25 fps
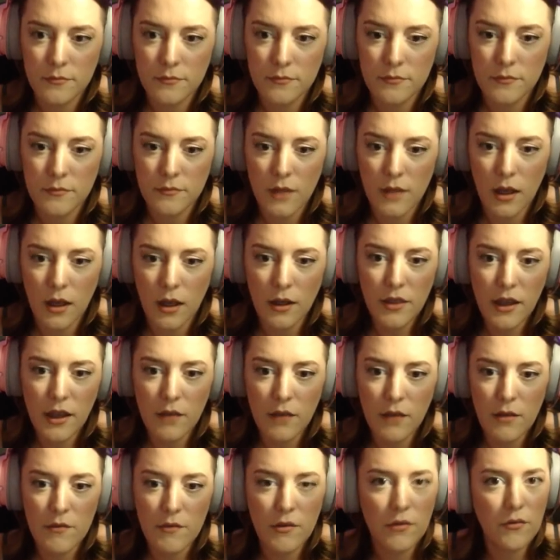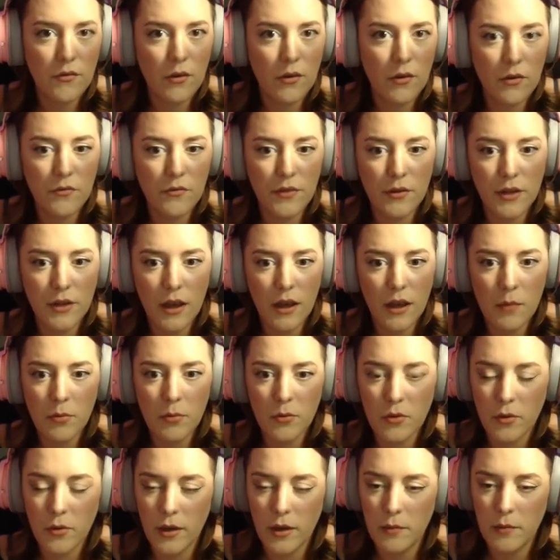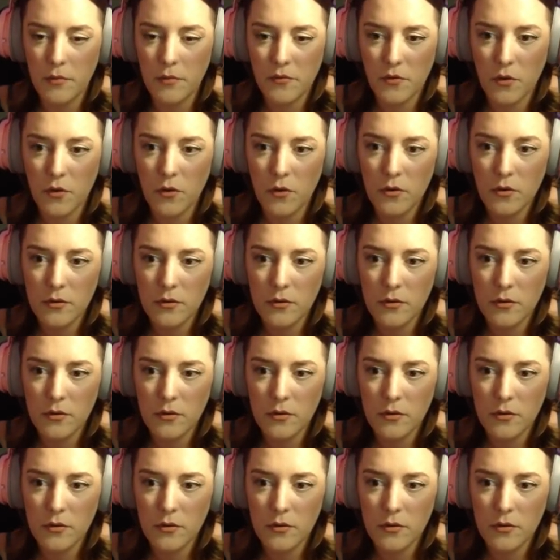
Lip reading: I don't think I've ever filled it up all the way before.